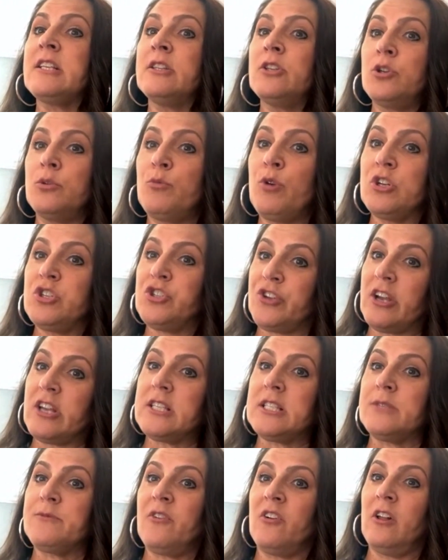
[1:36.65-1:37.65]
little more
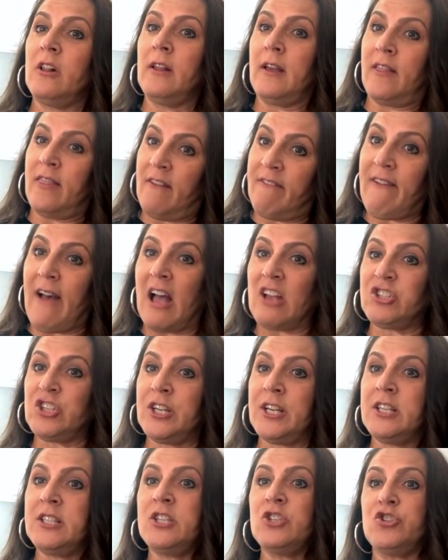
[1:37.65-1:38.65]
stressful in the
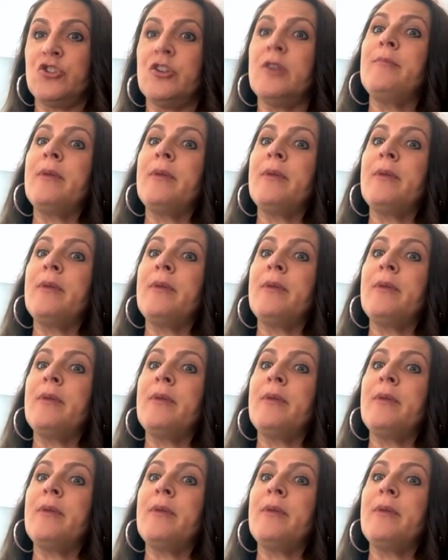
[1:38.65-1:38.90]
fashion industry,